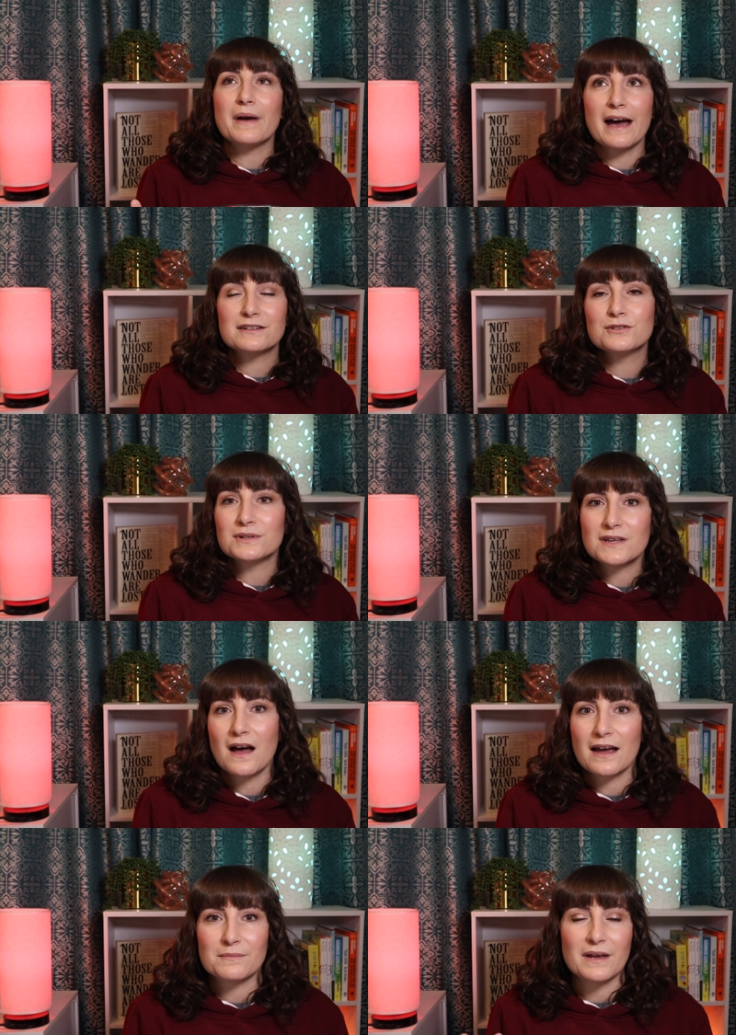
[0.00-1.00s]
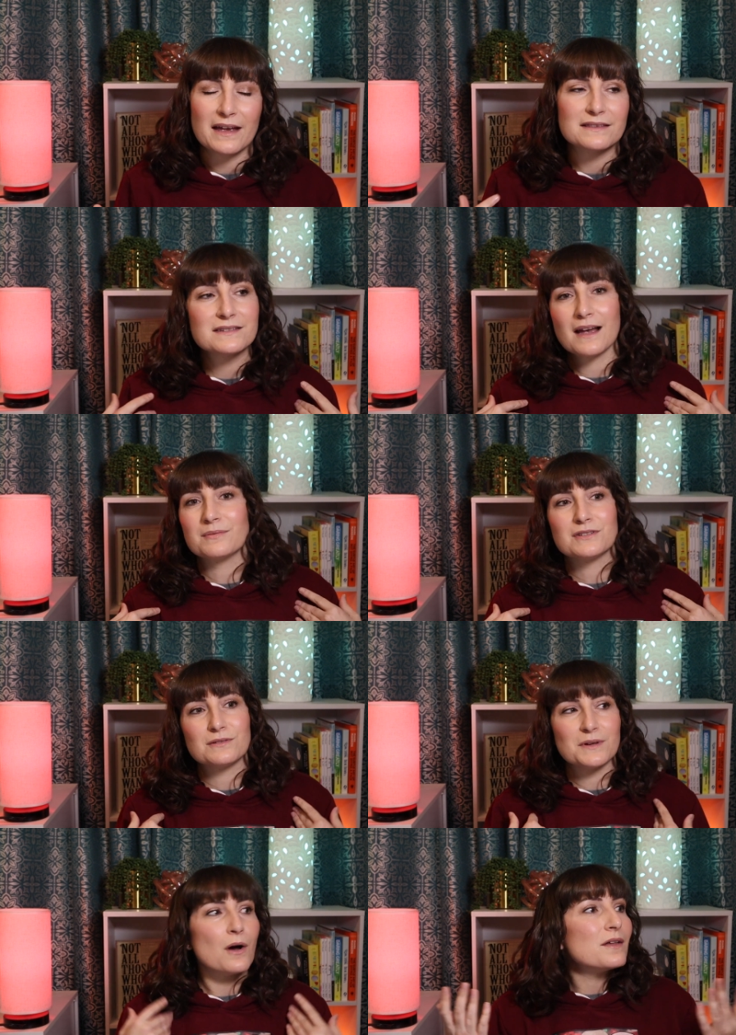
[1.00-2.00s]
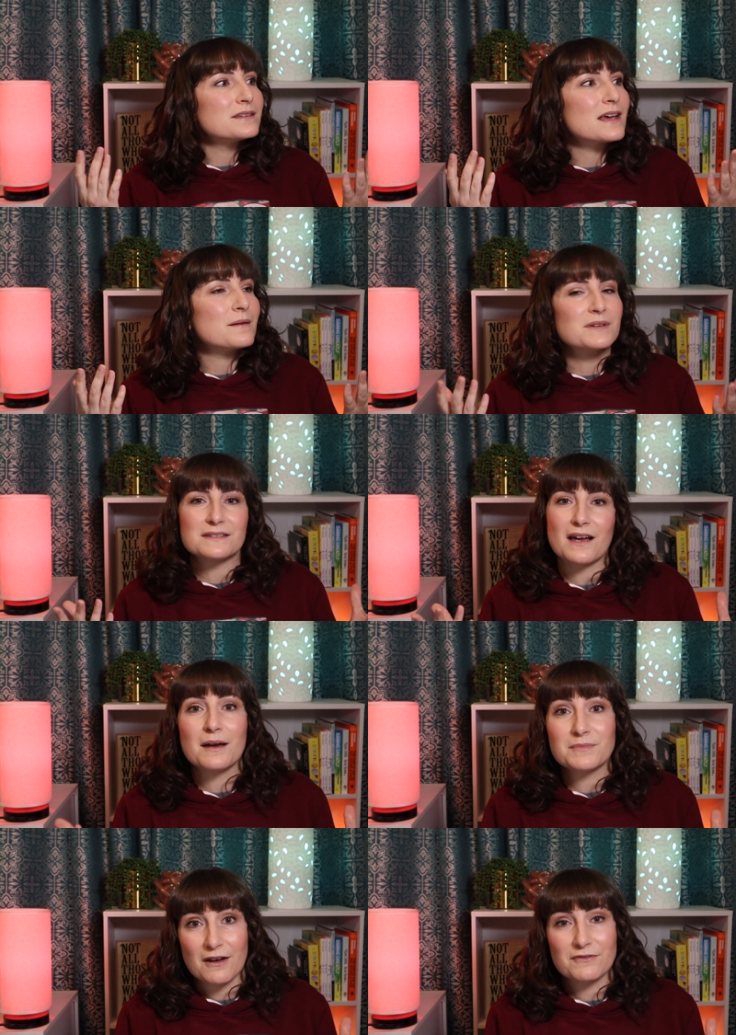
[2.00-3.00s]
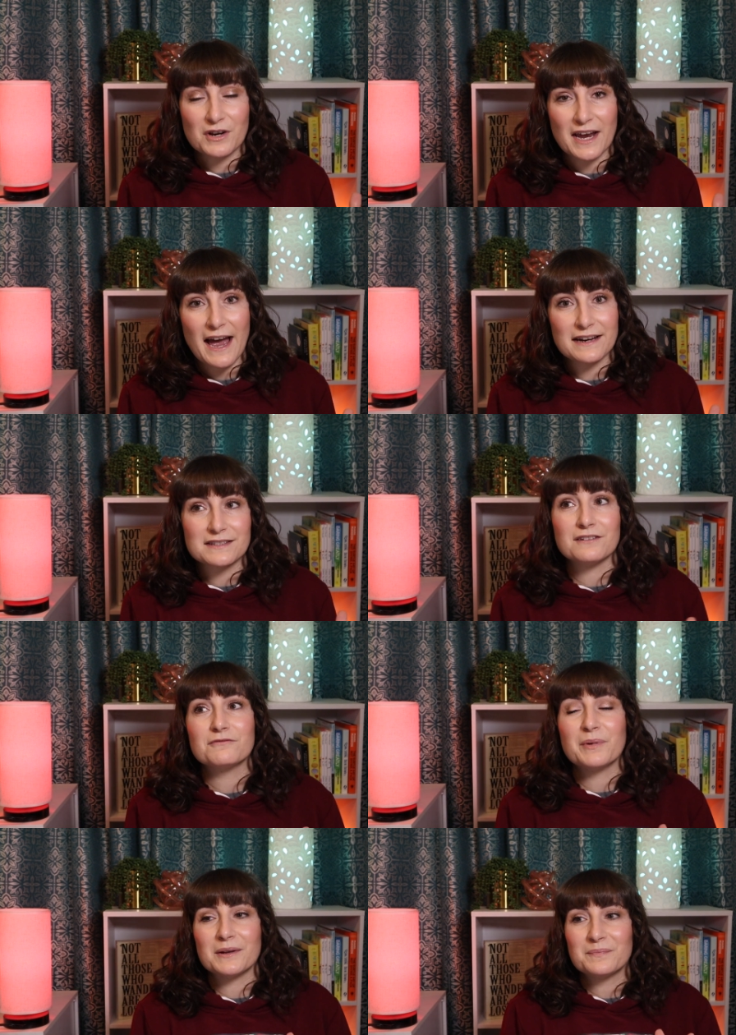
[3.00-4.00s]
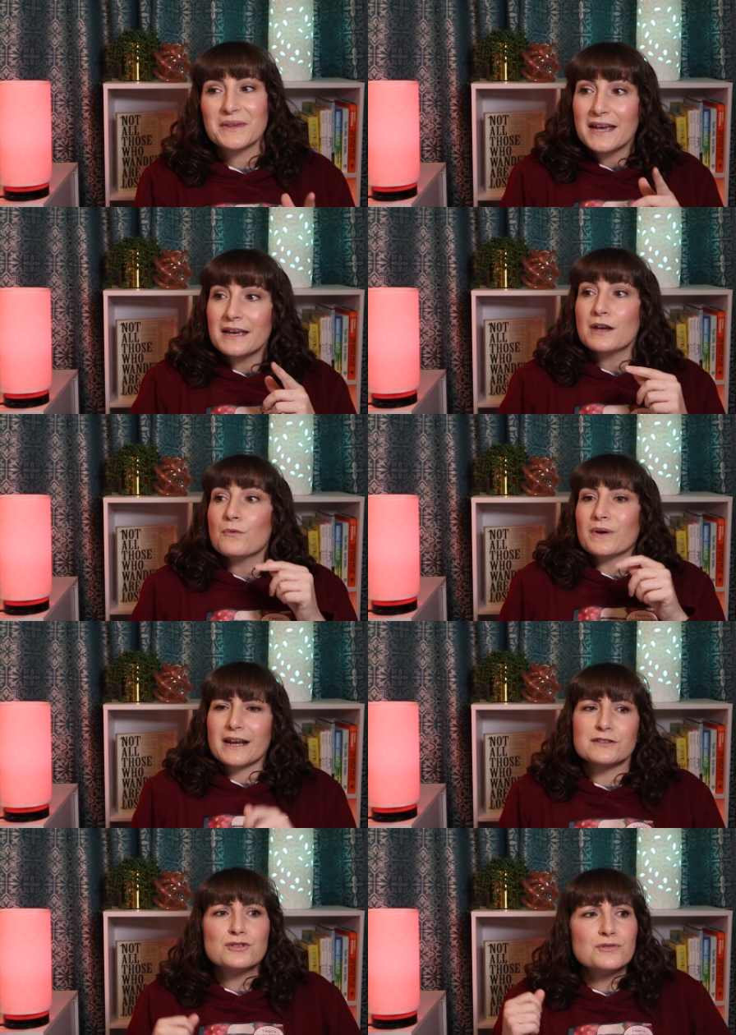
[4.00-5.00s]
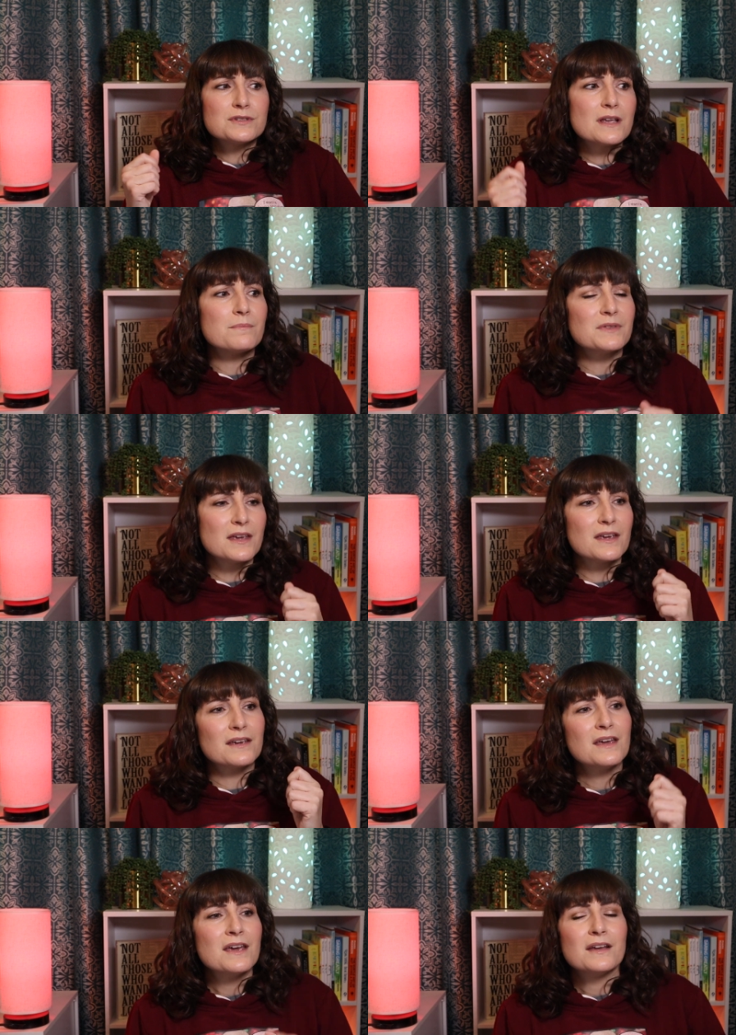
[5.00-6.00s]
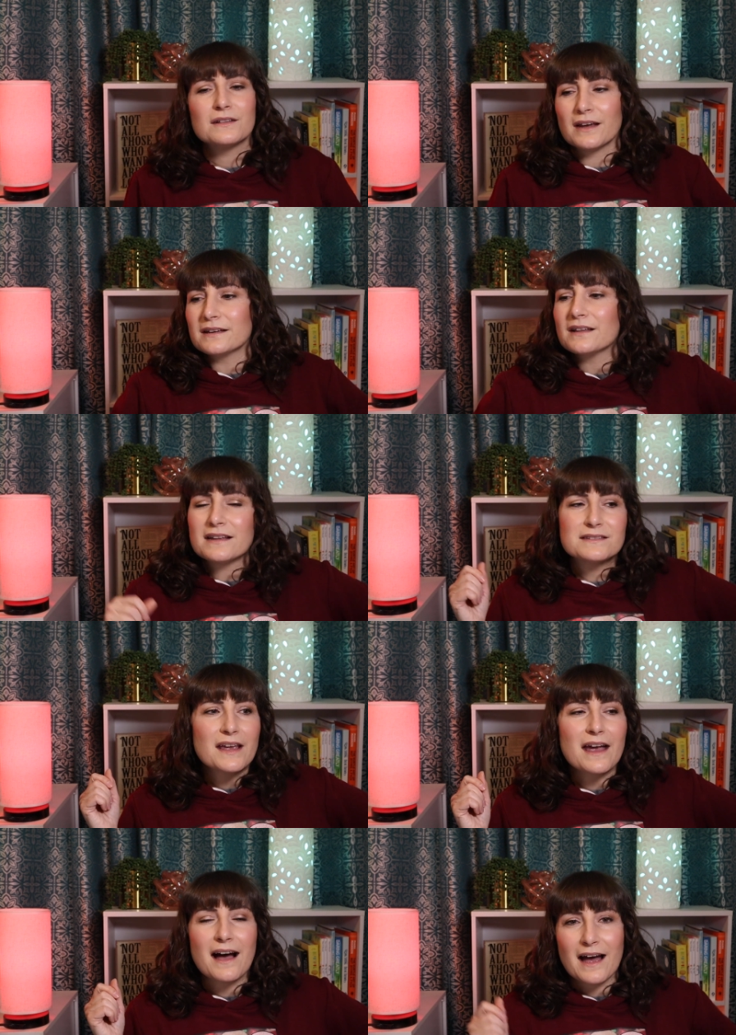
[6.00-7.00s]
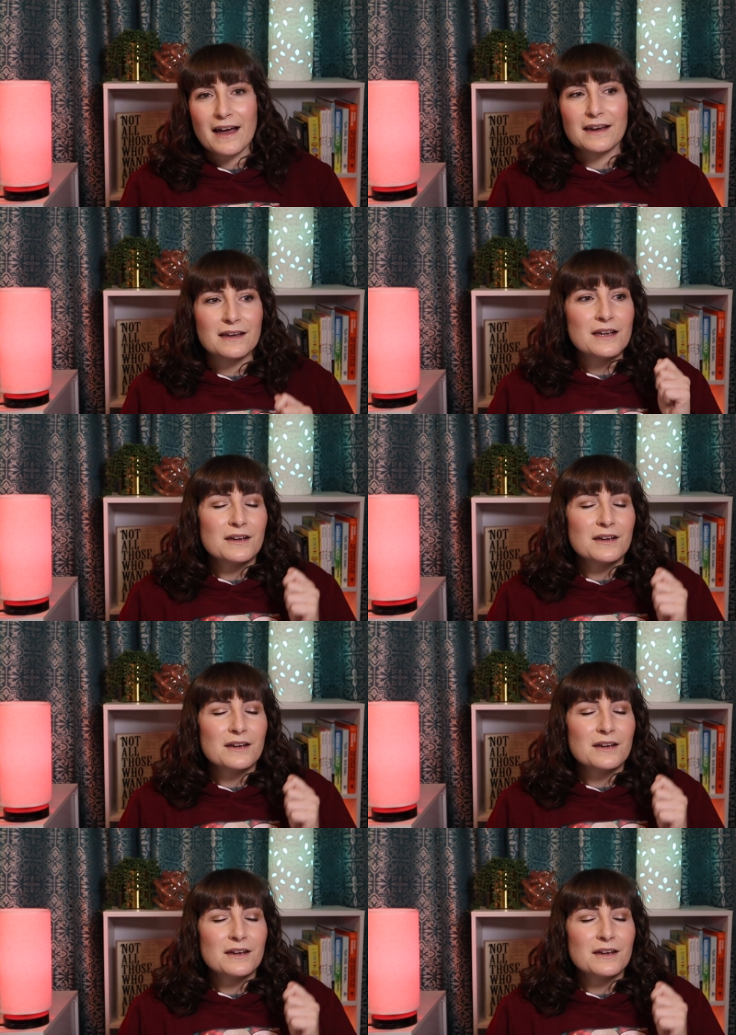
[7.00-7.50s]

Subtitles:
back to a time, and this happens to me all the time because I'm not very active, but when I do something, like let's say I